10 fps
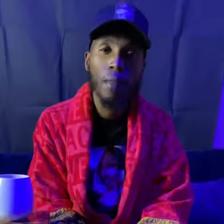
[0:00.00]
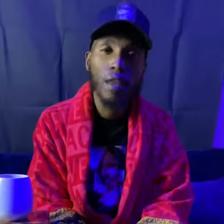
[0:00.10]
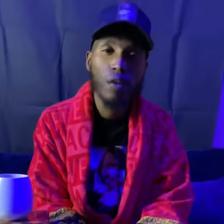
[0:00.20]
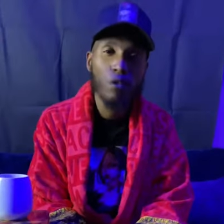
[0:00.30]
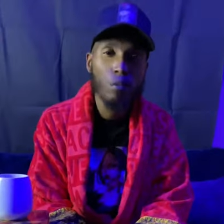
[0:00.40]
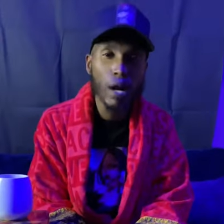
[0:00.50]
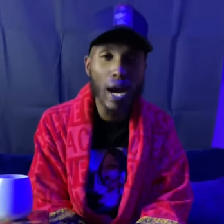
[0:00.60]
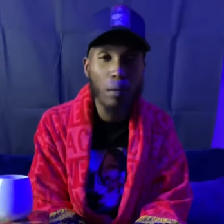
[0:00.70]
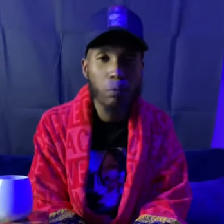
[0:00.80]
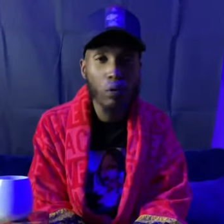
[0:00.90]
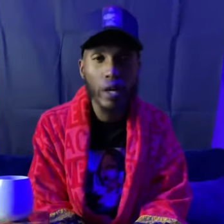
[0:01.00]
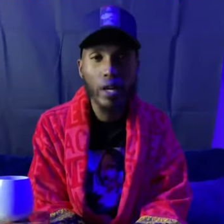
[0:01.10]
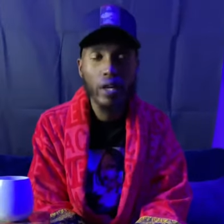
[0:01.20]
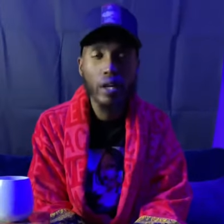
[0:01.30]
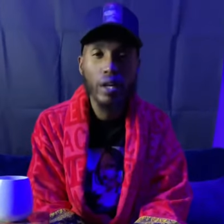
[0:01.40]
If you buy a print,
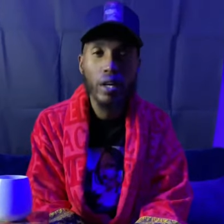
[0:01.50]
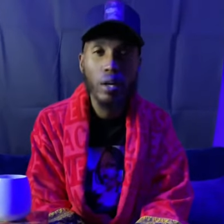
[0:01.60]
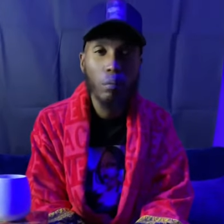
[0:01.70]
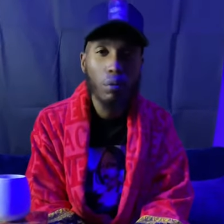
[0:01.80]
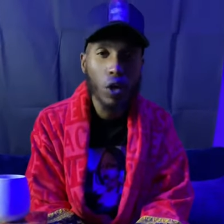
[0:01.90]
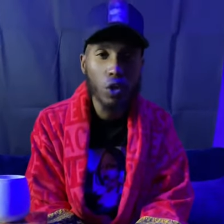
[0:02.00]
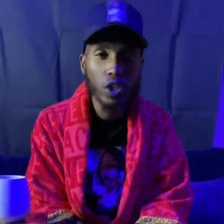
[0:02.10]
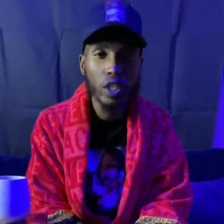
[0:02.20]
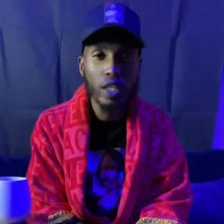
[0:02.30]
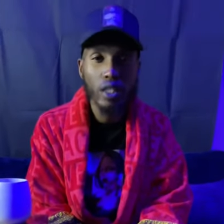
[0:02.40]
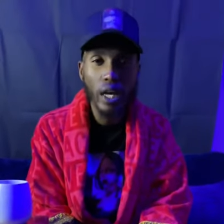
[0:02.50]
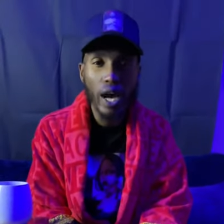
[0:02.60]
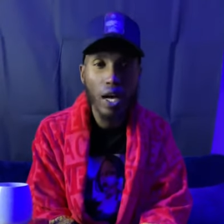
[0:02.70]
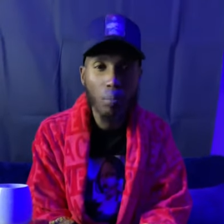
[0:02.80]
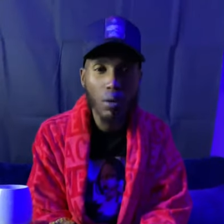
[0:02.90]
post it,
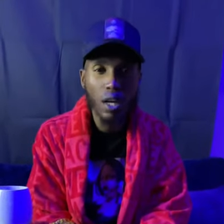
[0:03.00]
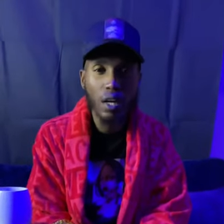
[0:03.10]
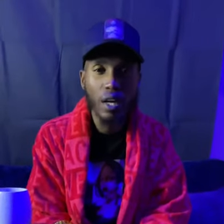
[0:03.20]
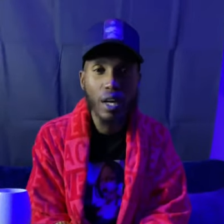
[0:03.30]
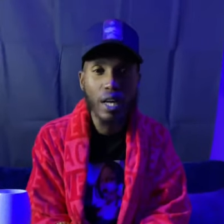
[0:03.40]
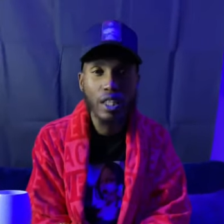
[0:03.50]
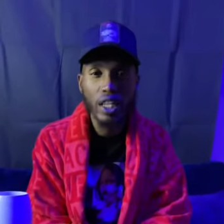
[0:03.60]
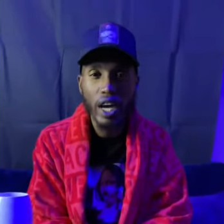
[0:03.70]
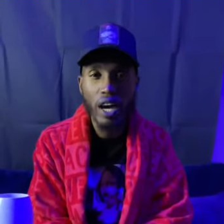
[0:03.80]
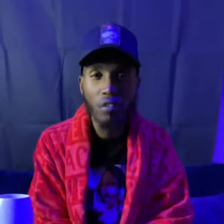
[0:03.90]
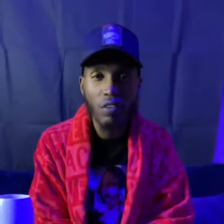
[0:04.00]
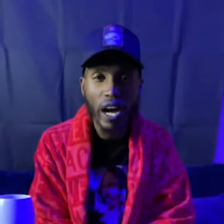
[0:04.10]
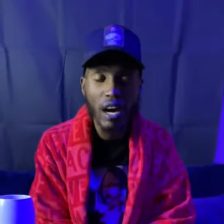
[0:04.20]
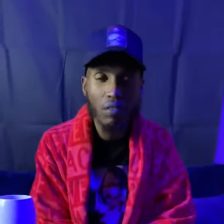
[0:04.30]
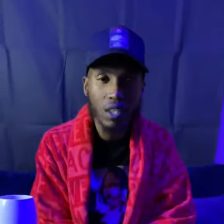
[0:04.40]
tag me, and tag
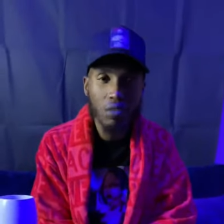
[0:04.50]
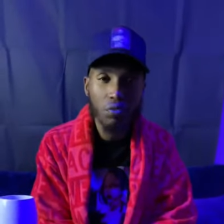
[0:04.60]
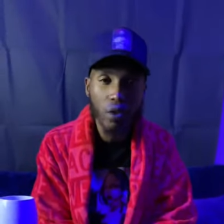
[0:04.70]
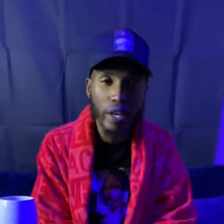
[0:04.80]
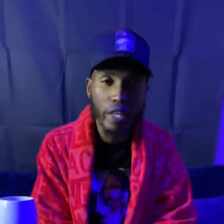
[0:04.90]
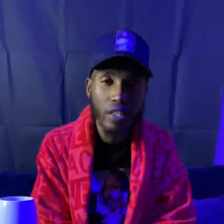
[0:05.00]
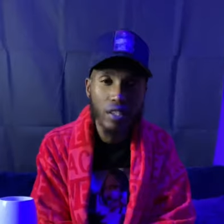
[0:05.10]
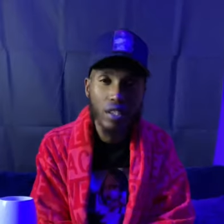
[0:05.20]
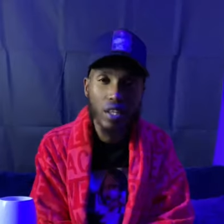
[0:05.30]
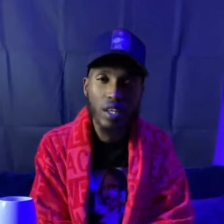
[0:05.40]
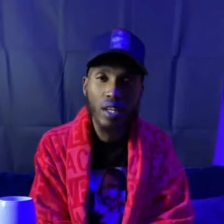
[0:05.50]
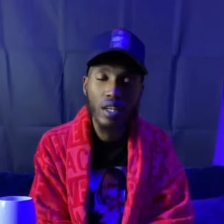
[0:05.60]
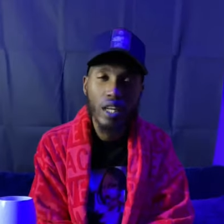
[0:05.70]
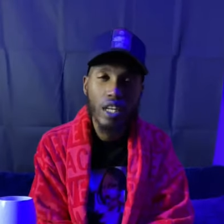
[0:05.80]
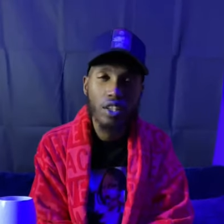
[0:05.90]
five other friends,
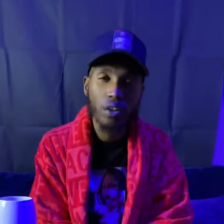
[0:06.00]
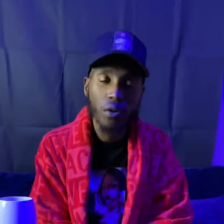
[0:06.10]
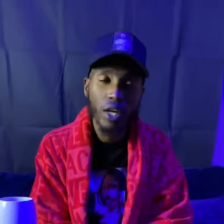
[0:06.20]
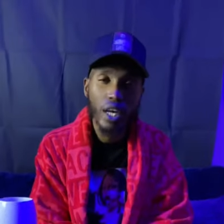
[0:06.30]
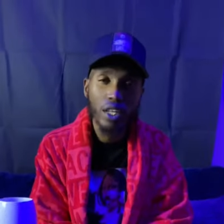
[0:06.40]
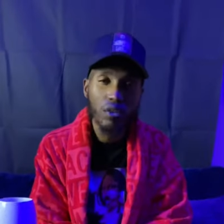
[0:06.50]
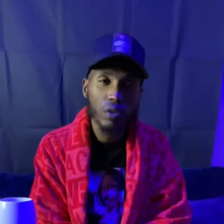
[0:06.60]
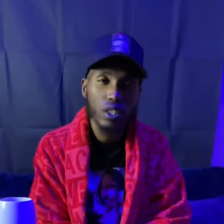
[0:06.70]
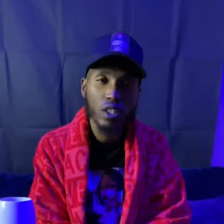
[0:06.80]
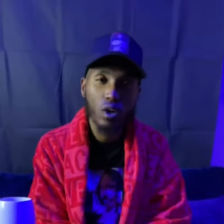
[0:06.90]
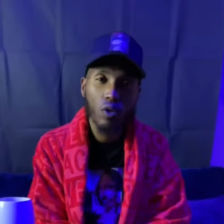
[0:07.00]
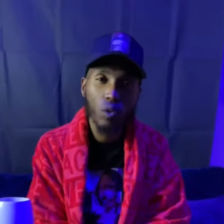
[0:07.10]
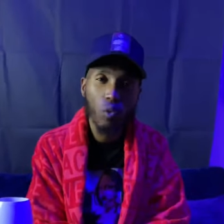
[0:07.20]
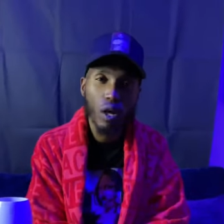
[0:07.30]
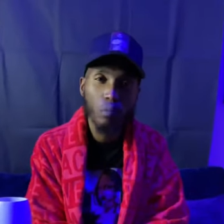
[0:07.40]
that's three entries. So
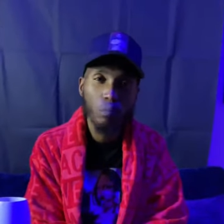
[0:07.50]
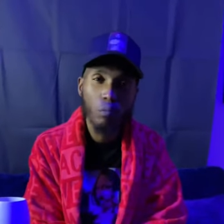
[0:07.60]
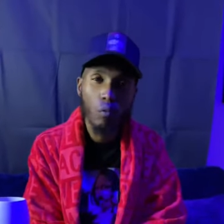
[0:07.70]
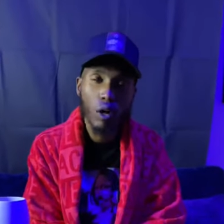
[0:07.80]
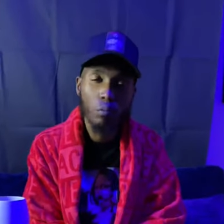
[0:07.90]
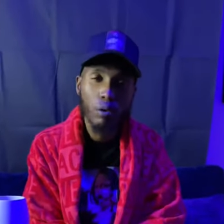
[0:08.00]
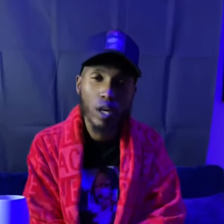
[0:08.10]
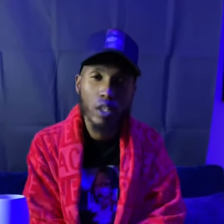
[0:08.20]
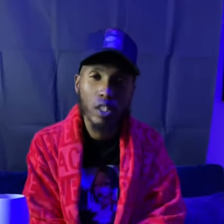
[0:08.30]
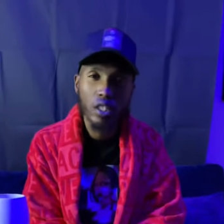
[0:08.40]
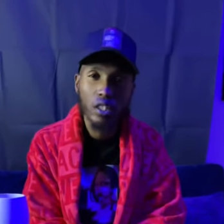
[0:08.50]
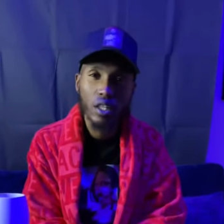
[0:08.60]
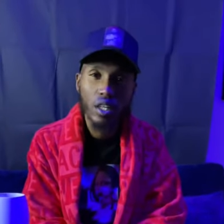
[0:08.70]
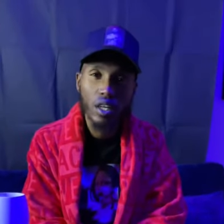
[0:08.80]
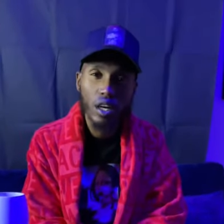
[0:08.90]
with one purchase
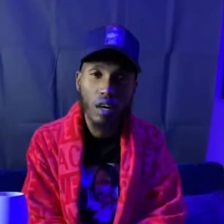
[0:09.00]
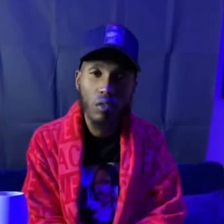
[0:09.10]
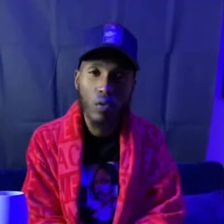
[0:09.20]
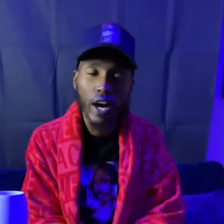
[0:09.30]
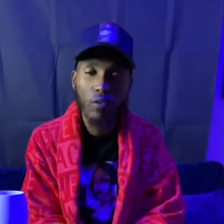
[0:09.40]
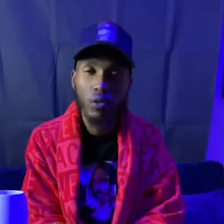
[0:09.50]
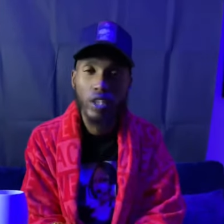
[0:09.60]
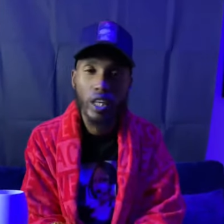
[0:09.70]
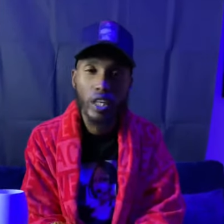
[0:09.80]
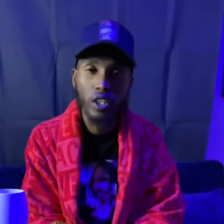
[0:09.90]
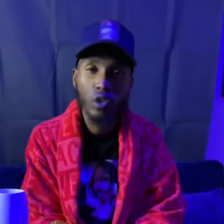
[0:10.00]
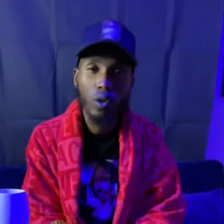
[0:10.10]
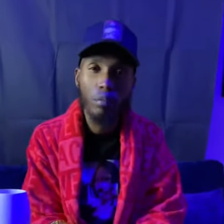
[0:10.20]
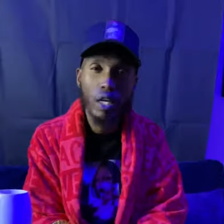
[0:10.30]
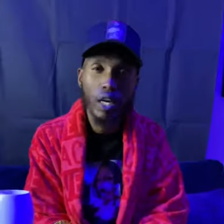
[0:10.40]
of a raffle ticket, you
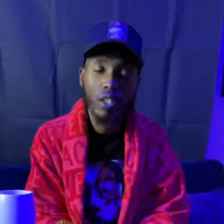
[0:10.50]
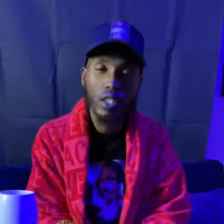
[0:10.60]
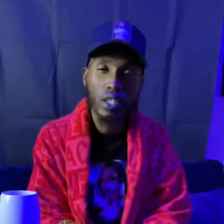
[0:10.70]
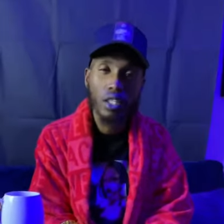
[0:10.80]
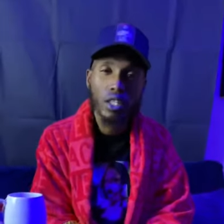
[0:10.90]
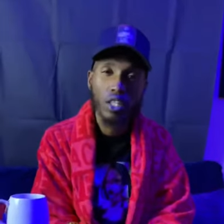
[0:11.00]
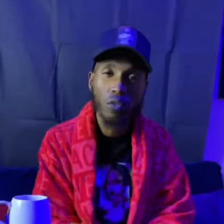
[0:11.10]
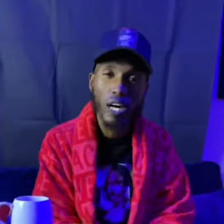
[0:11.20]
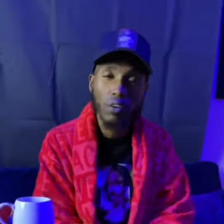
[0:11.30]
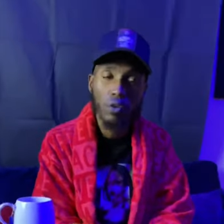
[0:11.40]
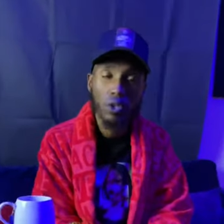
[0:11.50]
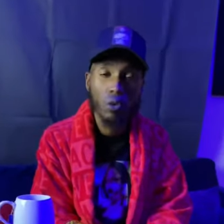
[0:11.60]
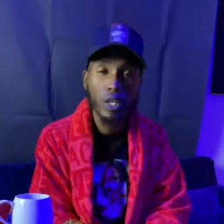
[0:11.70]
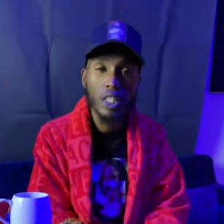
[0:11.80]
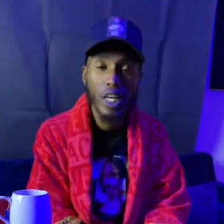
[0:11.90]
can be entered into this raffle
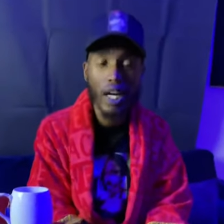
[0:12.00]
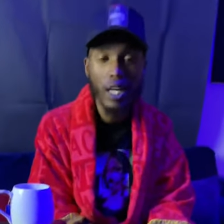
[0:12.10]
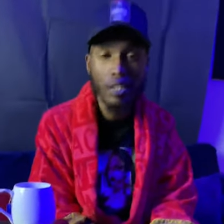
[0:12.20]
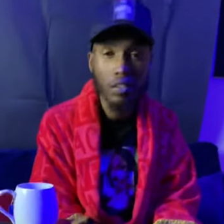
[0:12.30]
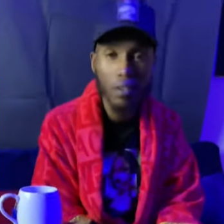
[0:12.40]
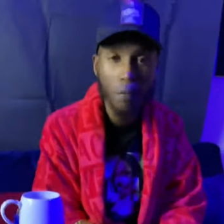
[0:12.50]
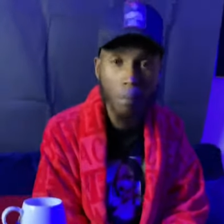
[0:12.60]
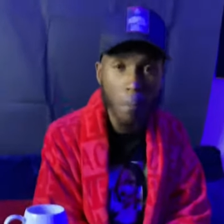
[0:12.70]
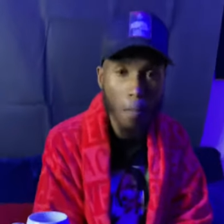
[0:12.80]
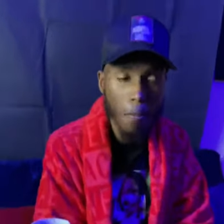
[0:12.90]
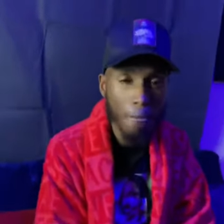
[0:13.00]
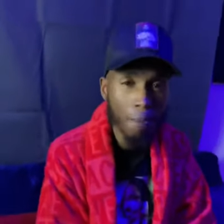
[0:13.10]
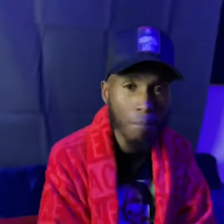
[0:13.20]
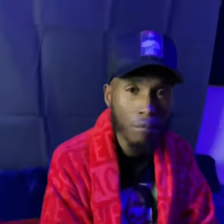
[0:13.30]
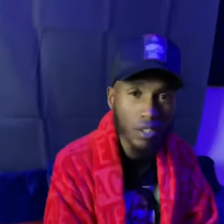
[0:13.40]
three times.
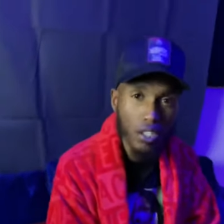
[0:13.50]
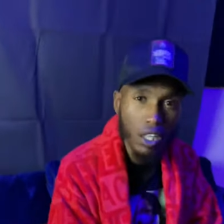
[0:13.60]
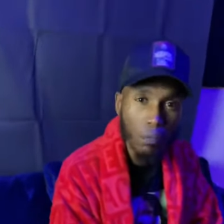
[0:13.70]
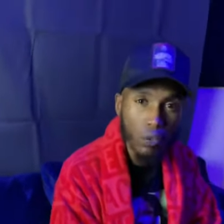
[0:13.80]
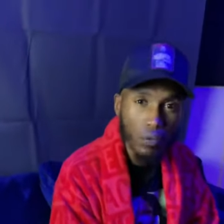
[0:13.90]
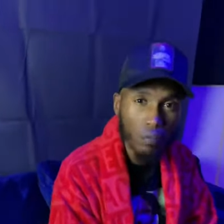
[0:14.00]
Simple.